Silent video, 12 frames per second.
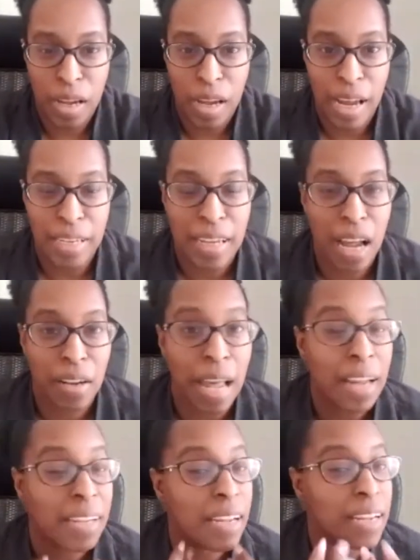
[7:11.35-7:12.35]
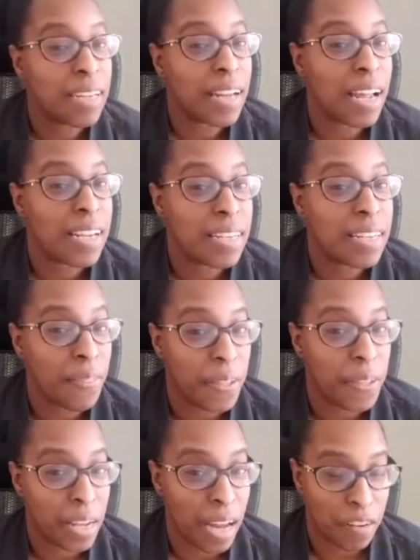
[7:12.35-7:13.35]
until that it's
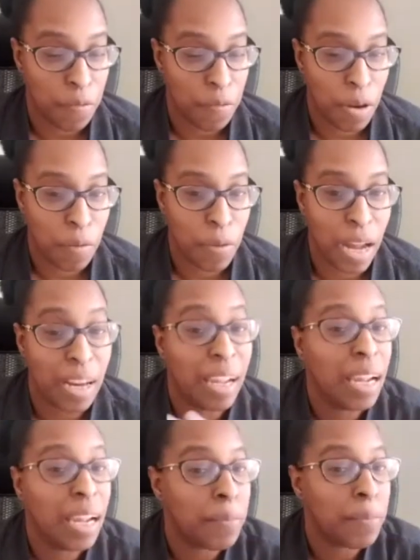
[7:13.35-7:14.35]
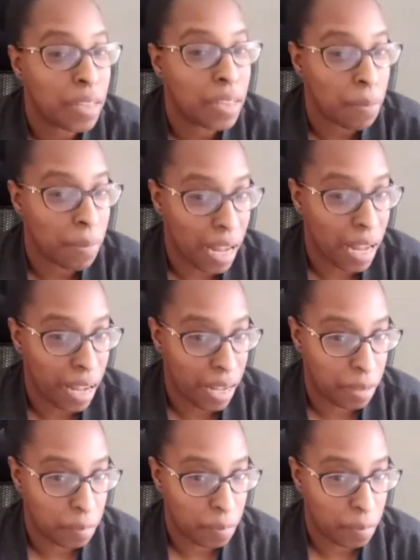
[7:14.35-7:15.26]
nothing less, because we got to empty the mind,